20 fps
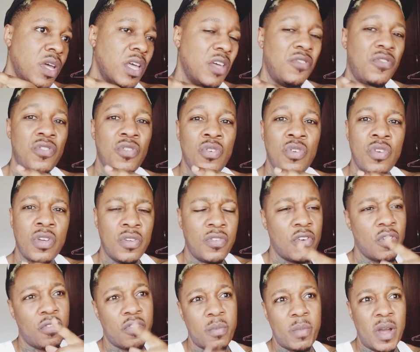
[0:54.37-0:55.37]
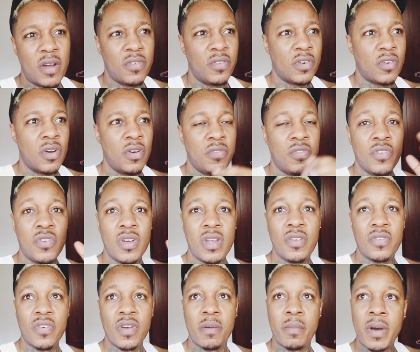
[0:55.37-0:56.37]
If you're from Africa, if you know
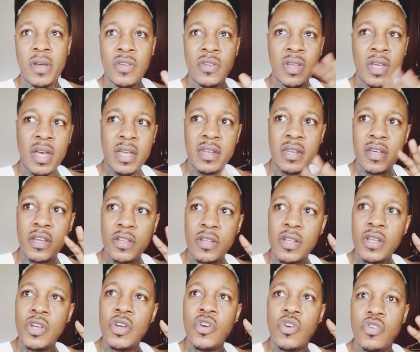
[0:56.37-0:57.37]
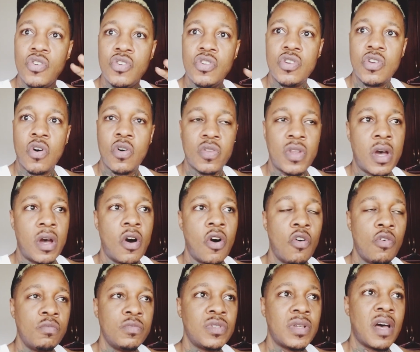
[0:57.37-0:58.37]
anything about Uganda, you know that
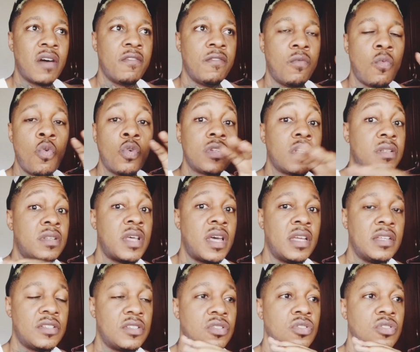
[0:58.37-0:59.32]
homes have water tanks.